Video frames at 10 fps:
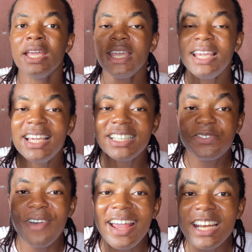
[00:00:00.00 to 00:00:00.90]
It's
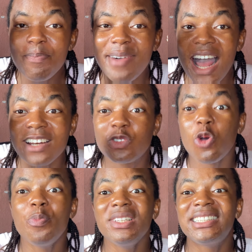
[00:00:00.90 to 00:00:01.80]
very bad
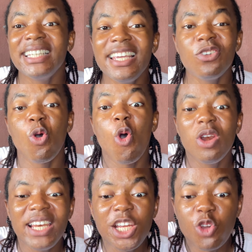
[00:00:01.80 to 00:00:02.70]
to be seeing
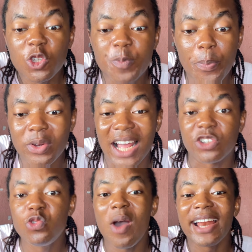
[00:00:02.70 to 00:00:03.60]
only those people
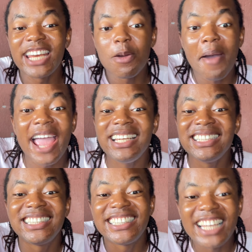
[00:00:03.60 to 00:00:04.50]
that you and them are in
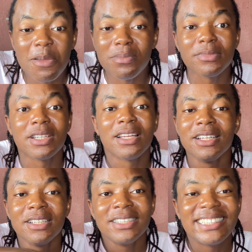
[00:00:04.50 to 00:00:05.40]
the same
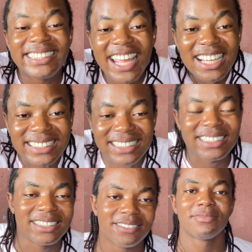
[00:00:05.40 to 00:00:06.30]
states